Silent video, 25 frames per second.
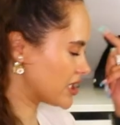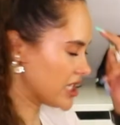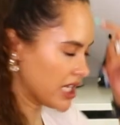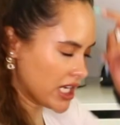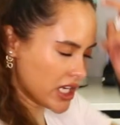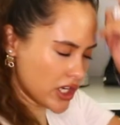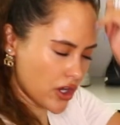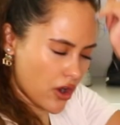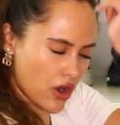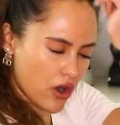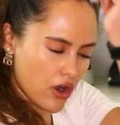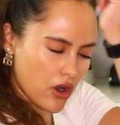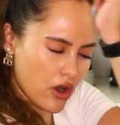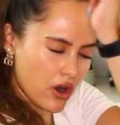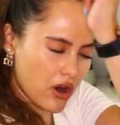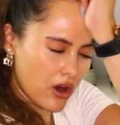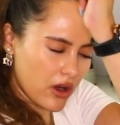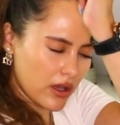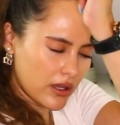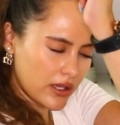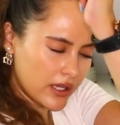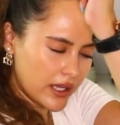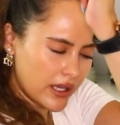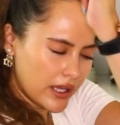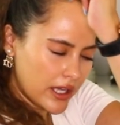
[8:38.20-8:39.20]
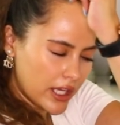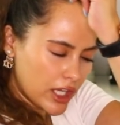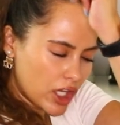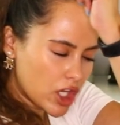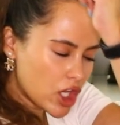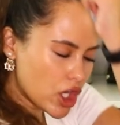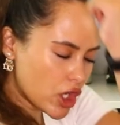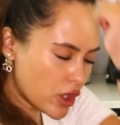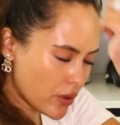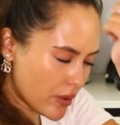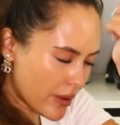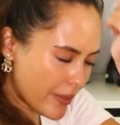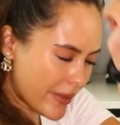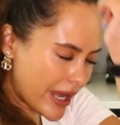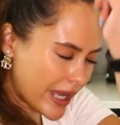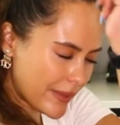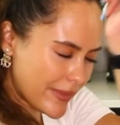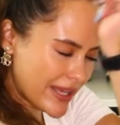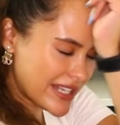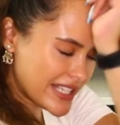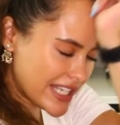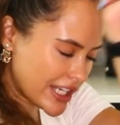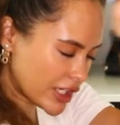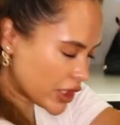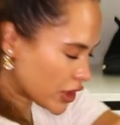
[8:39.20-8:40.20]
Dior. Who am I
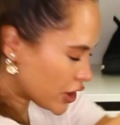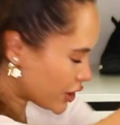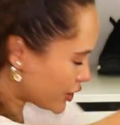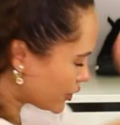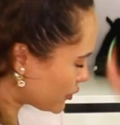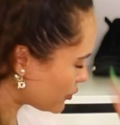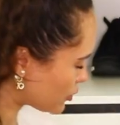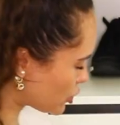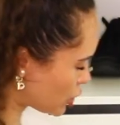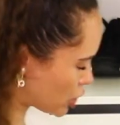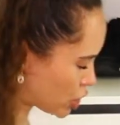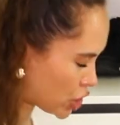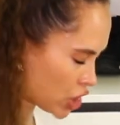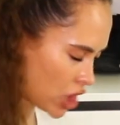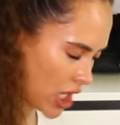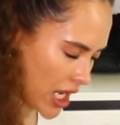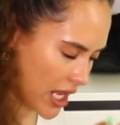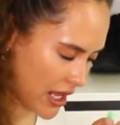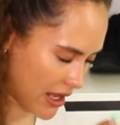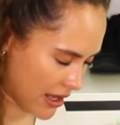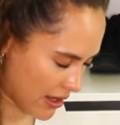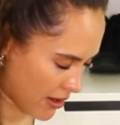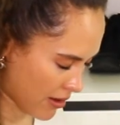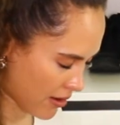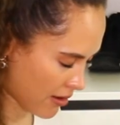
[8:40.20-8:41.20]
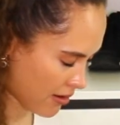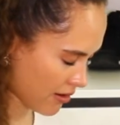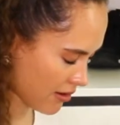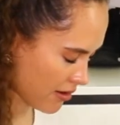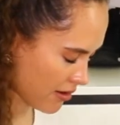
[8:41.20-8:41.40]
missing? Gucci.